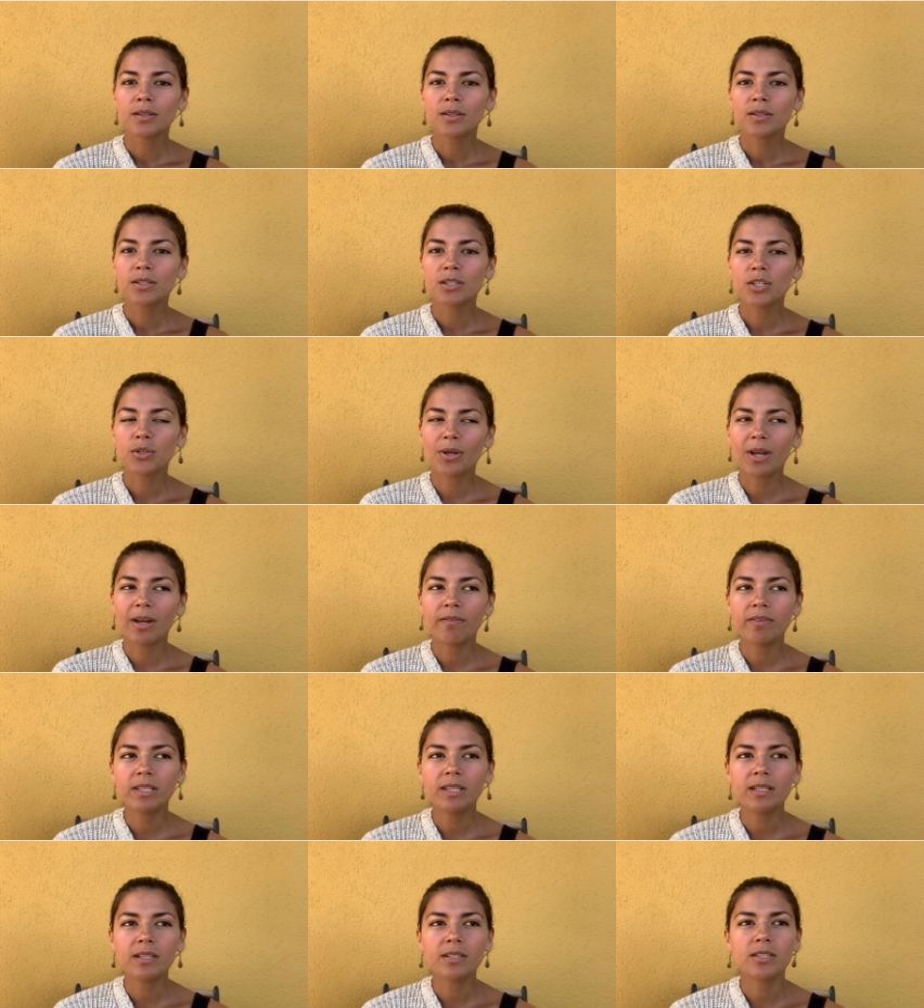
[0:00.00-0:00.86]
So
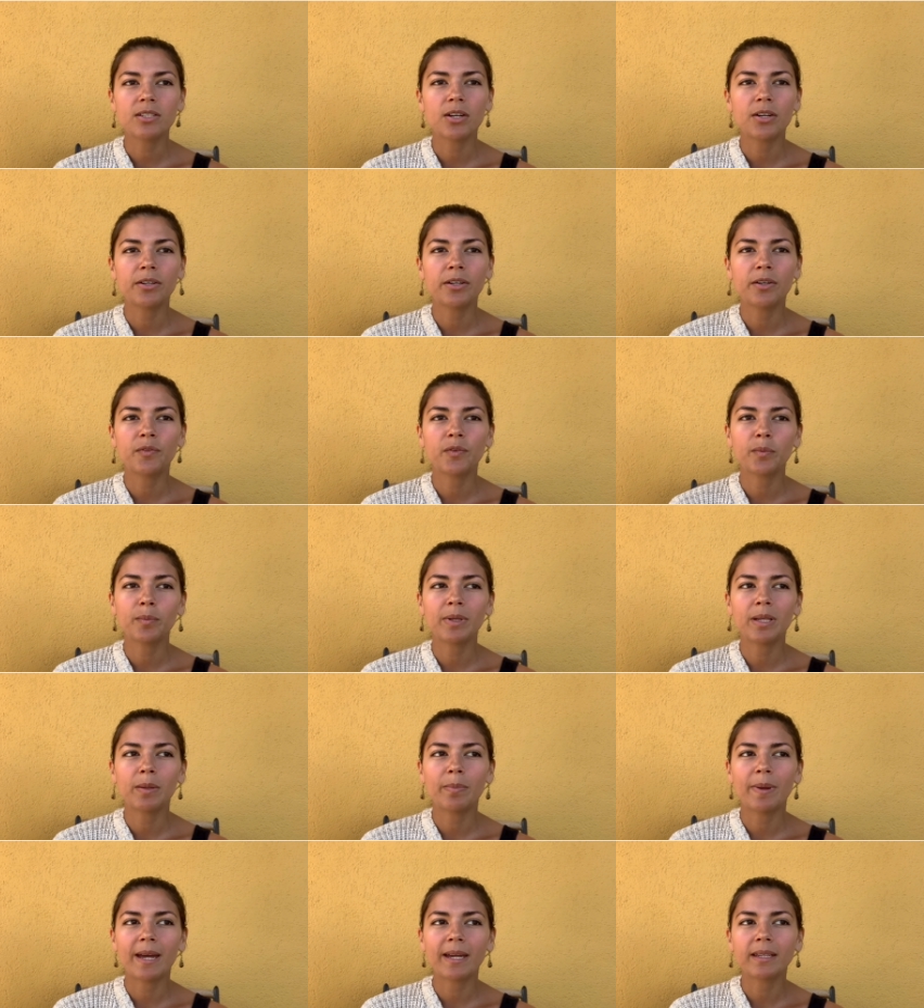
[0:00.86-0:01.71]
everything started for
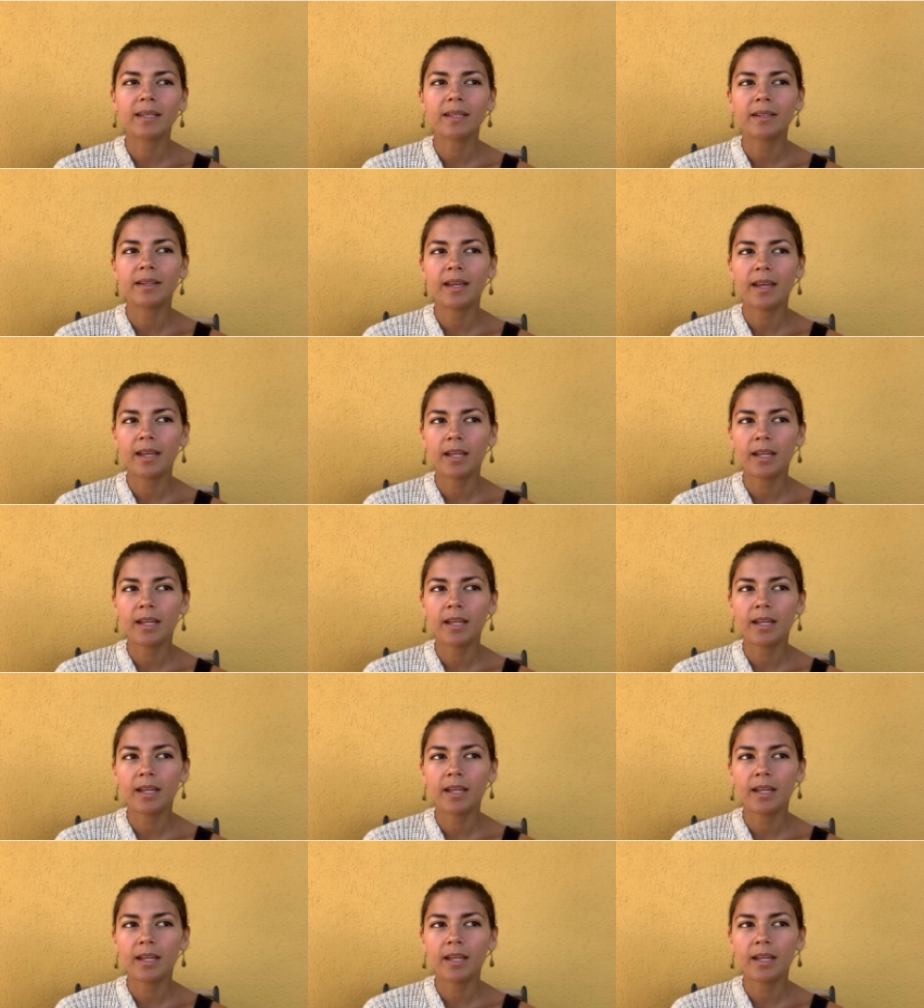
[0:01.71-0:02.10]
me back in